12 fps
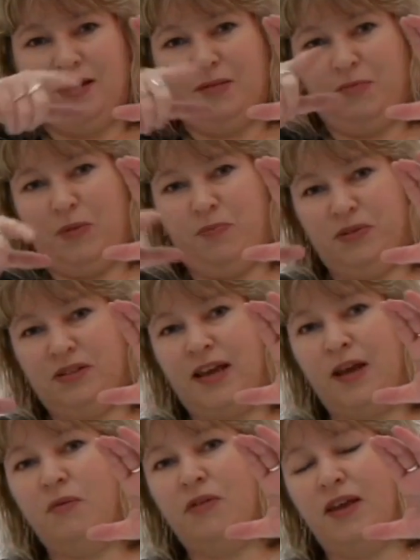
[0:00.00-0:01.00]
people
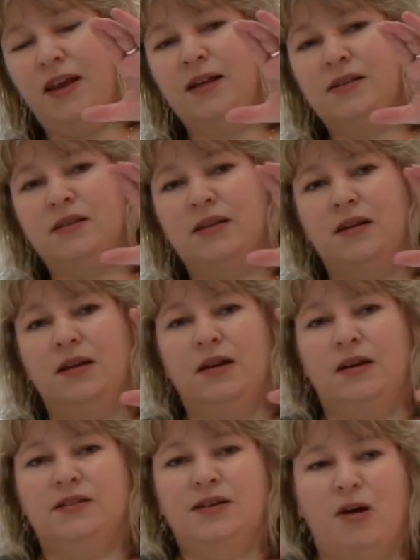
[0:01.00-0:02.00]
stay within it.
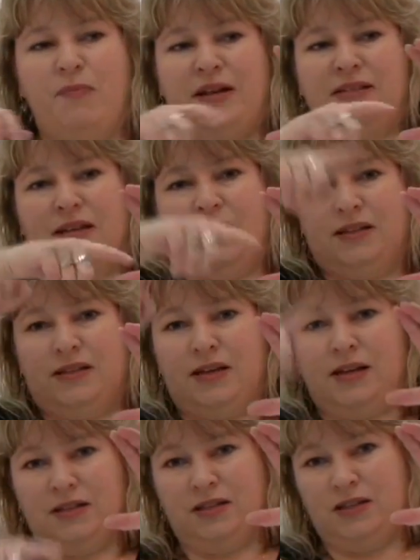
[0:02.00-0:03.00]
Diabetics tend